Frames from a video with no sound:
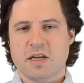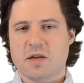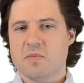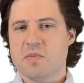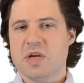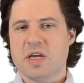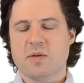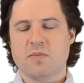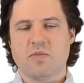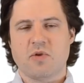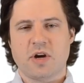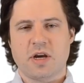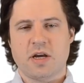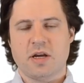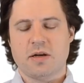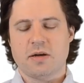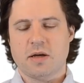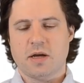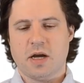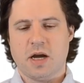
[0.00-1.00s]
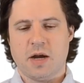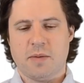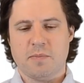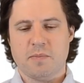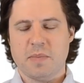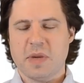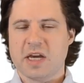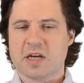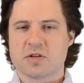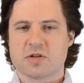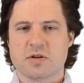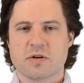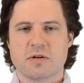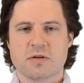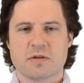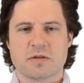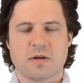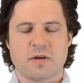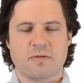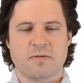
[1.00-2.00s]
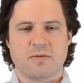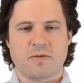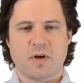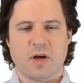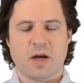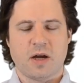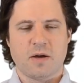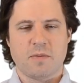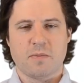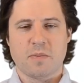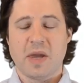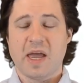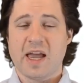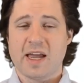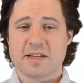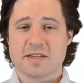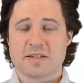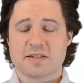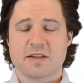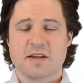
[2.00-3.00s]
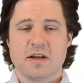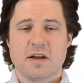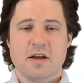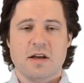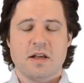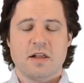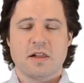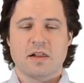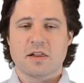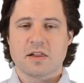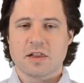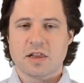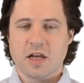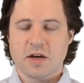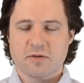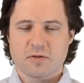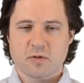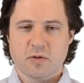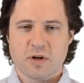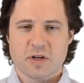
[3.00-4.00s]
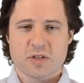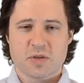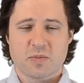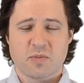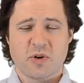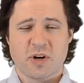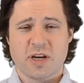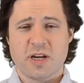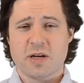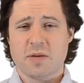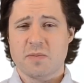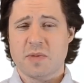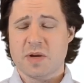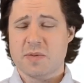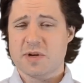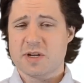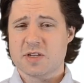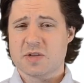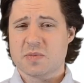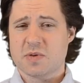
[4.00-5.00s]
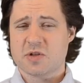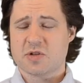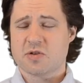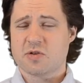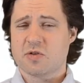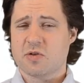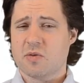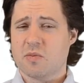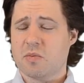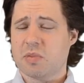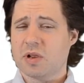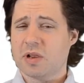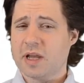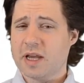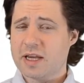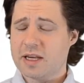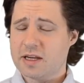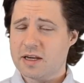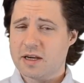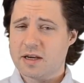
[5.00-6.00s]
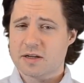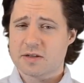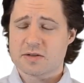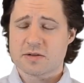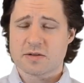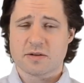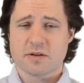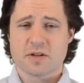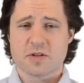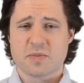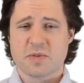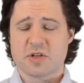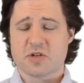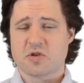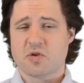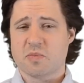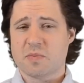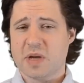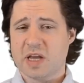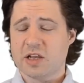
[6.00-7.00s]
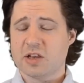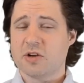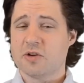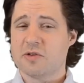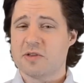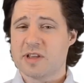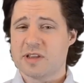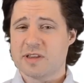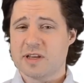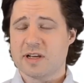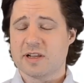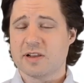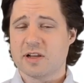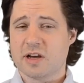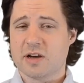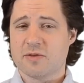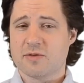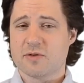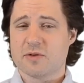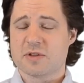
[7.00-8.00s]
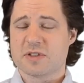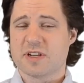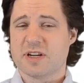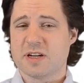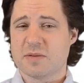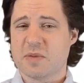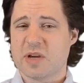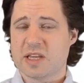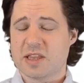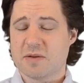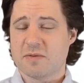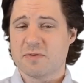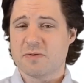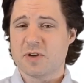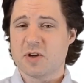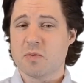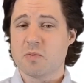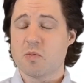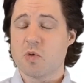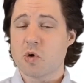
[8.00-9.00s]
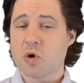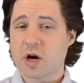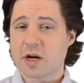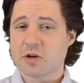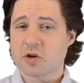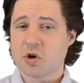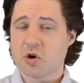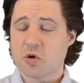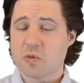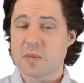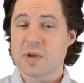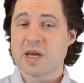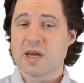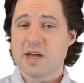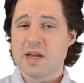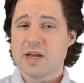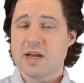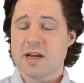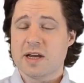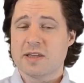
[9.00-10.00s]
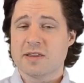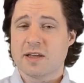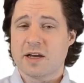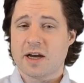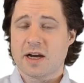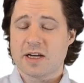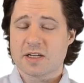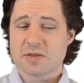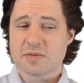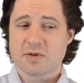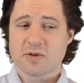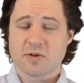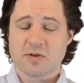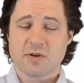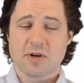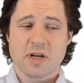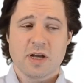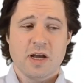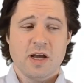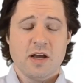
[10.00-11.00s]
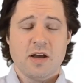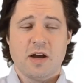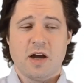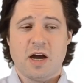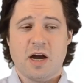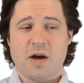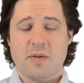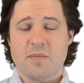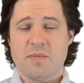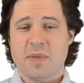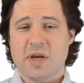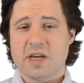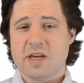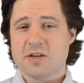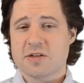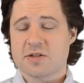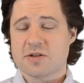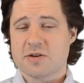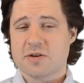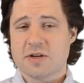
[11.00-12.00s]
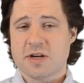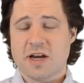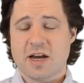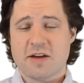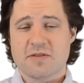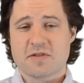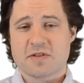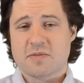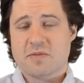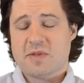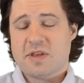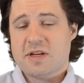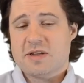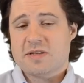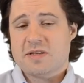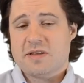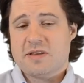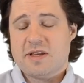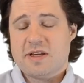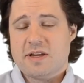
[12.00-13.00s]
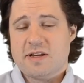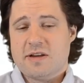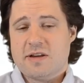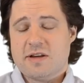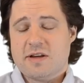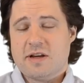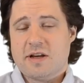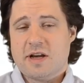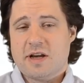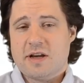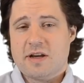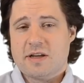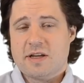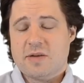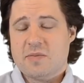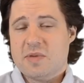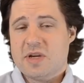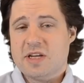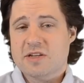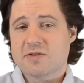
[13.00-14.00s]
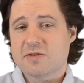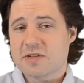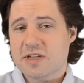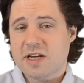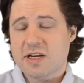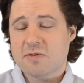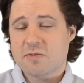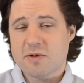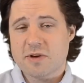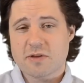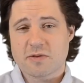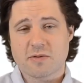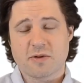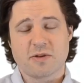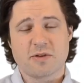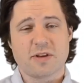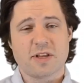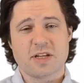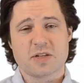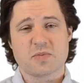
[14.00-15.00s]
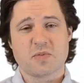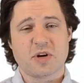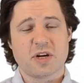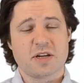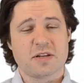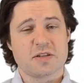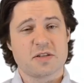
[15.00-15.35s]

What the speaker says: mean bringing pictures of pets, loved ones, bringing maybe a special blanket or a special pillow that they love or is going to make them feel more at home in the hospital. Making sure you have some things that they can be entertained with, whether that's bringing